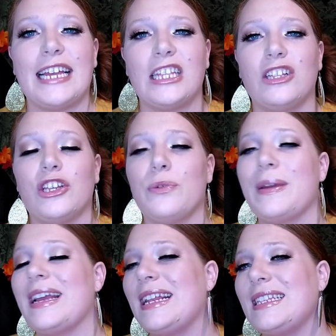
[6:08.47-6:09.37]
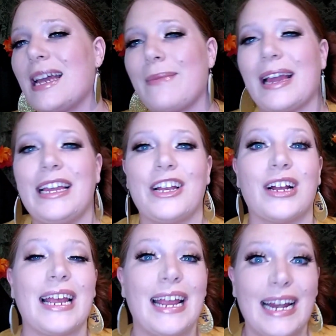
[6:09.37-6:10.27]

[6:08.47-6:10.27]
in the loop anytime I hear